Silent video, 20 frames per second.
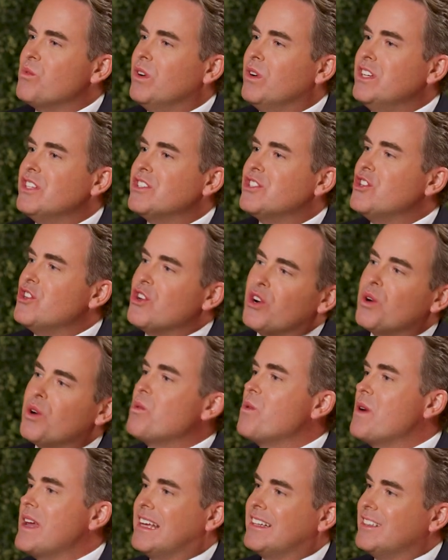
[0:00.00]
does your
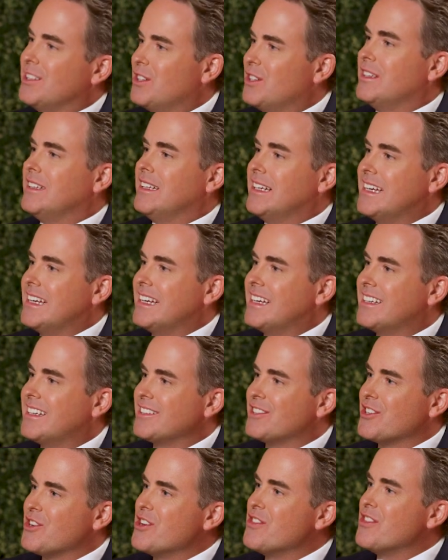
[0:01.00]
week look like
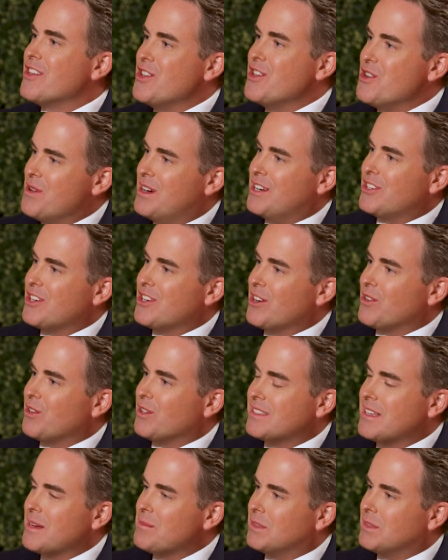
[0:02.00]
during the UN General
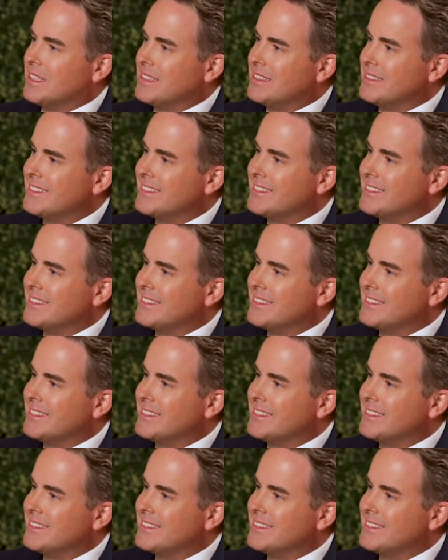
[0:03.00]
Assembly?